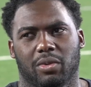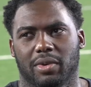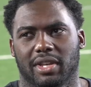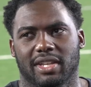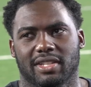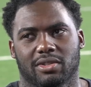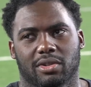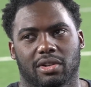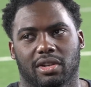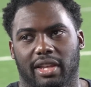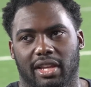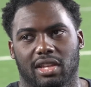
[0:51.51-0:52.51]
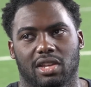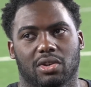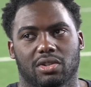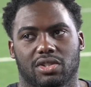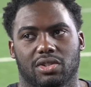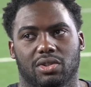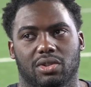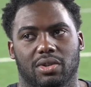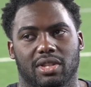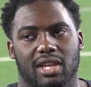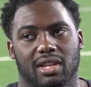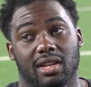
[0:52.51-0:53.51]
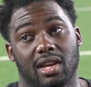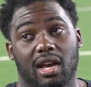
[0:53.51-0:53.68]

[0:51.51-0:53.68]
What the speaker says: weeks or like a year or two, and then